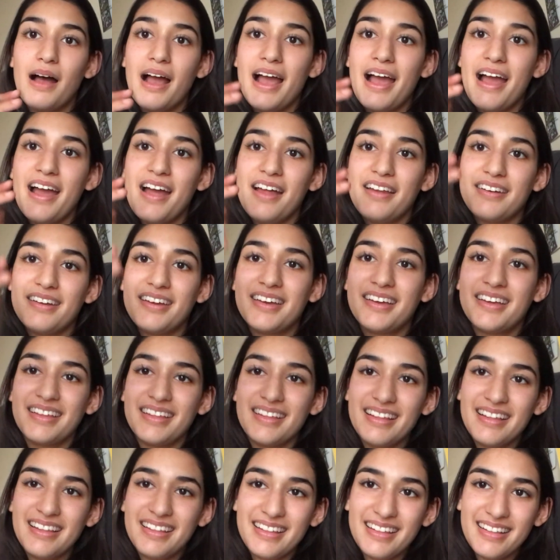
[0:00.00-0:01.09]

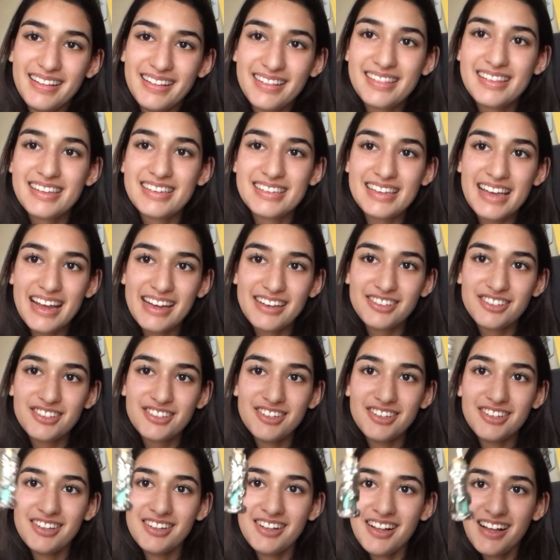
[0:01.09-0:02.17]
And this
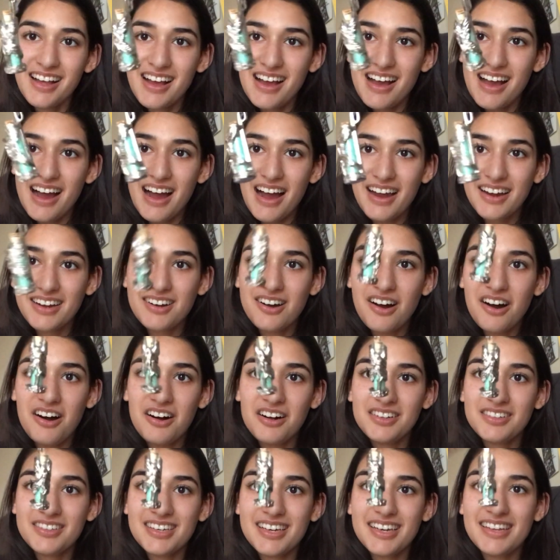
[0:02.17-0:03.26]
angel, I
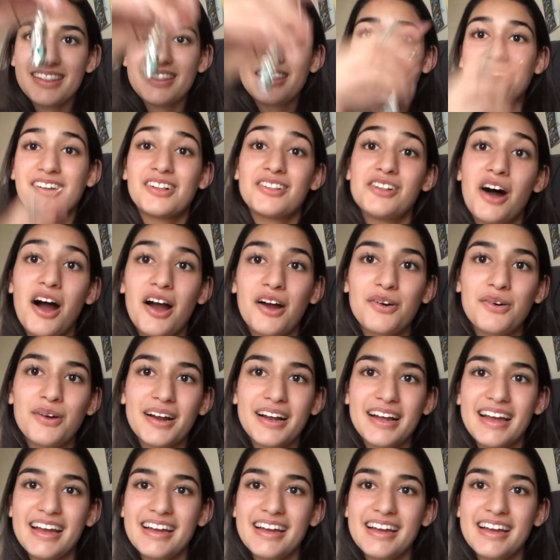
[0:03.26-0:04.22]
called it the Clockwork